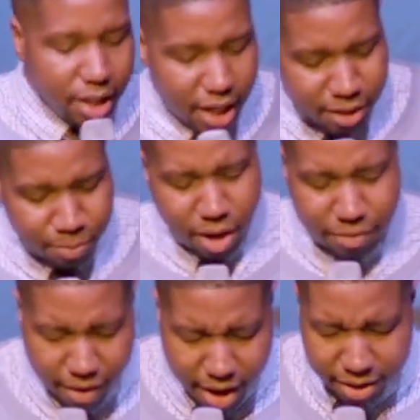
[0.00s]
Let us pray.
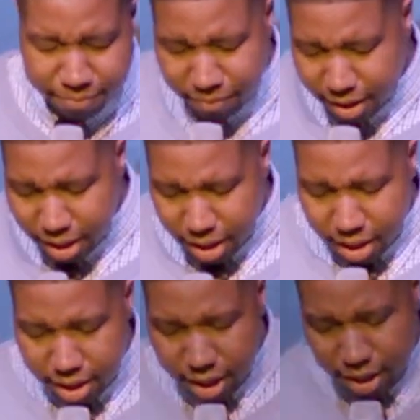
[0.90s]
Father,
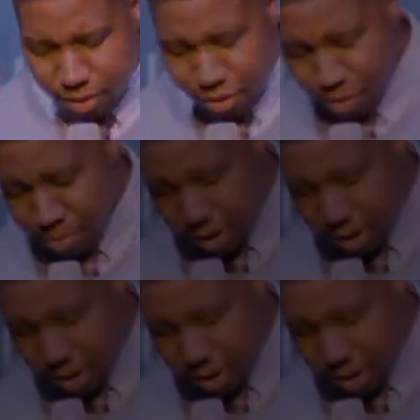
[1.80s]
thank you so